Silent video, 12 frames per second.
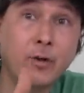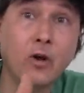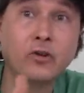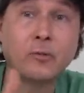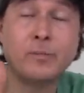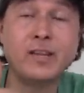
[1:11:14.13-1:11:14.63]

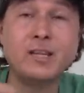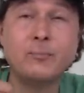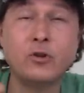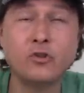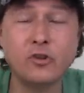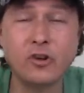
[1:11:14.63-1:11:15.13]
Also, please
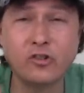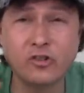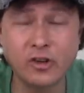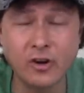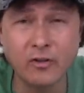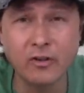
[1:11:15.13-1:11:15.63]
be sure to
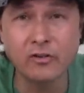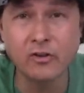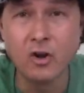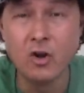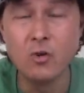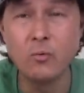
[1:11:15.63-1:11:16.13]
share
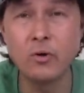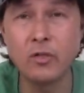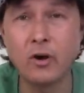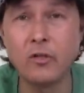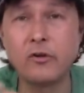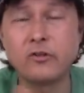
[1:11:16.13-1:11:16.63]
this with
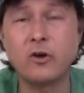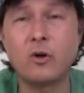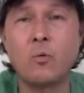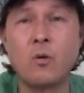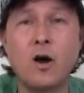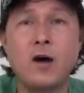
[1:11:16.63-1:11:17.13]
others on a
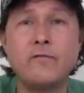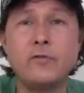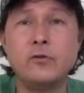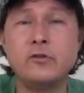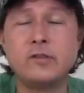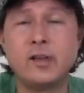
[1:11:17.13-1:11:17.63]
raw
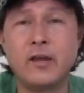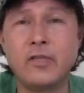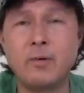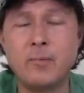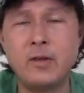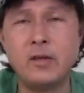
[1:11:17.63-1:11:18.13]
foods diet
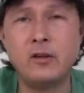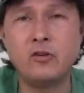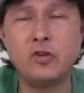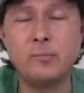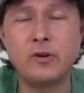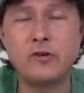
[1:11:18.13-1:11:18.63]
that might be
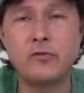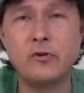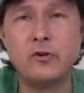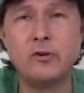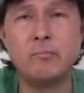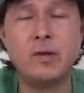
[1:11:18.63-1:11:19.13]
eating too much
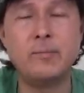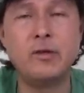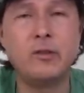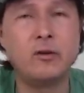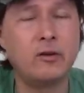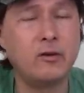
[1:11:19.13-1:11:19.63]
fruit. Maybe
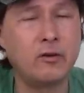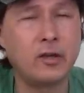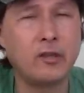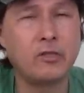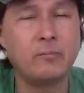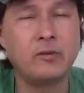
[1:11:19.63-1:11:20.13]
it'll
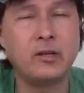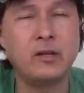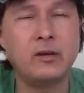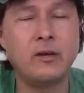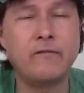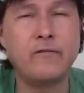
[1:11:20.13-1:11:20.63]
get them to
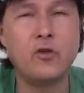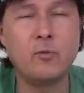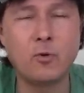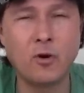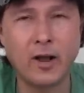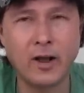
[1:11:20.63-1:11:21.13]
eat a few
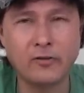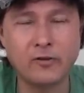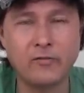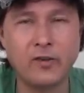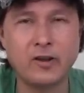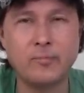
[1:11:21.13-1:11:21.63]
more
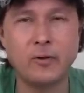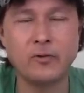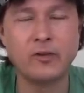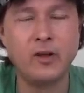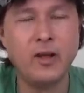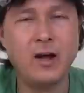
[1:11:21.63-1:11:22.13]
extra
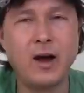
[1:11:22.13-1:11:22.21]
vegetables.